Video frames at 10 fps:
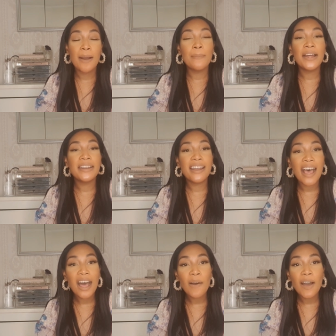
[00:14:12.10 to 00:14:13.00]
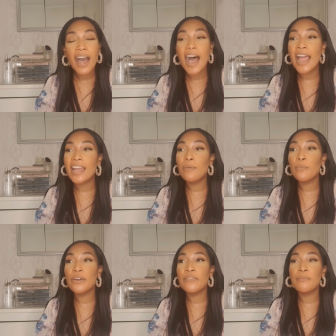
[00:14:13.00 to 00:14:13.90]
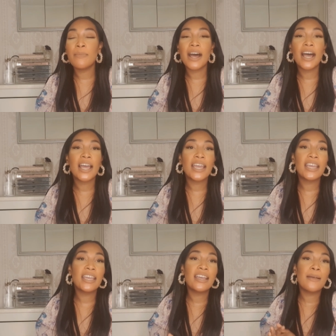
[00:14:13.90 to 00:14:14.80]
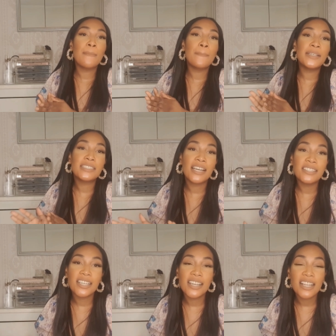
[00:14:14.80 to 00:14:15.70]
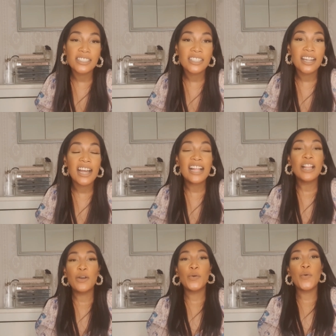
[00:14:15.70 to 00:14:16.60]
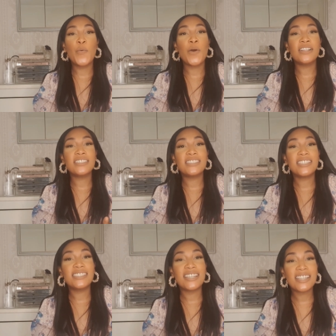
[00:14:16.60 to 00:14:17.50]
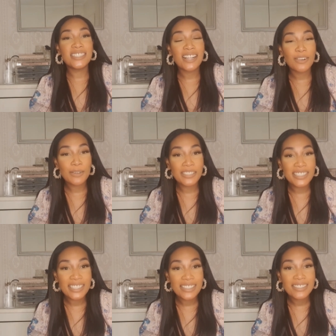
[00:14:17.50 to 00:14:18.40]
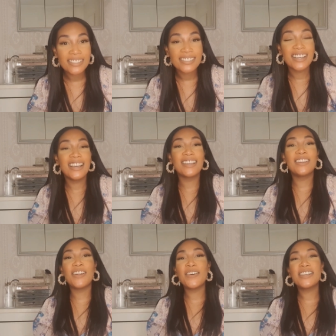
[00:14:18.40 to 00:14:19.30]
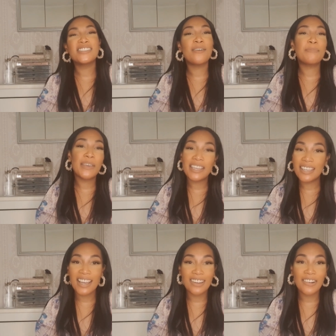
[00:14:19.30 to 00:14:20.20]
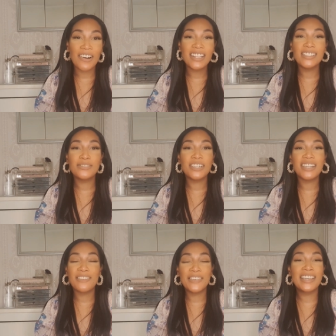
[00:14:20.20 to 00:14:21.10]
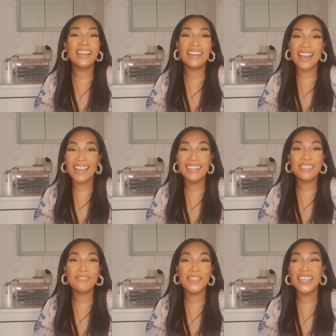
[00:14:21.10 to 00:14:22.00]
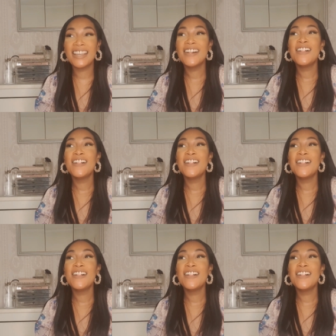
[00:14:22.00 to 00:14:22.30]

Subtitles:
But now I am with my Mr. International, who wants international cuisines. You know, he's not picky at all. He's really loving and kind to me.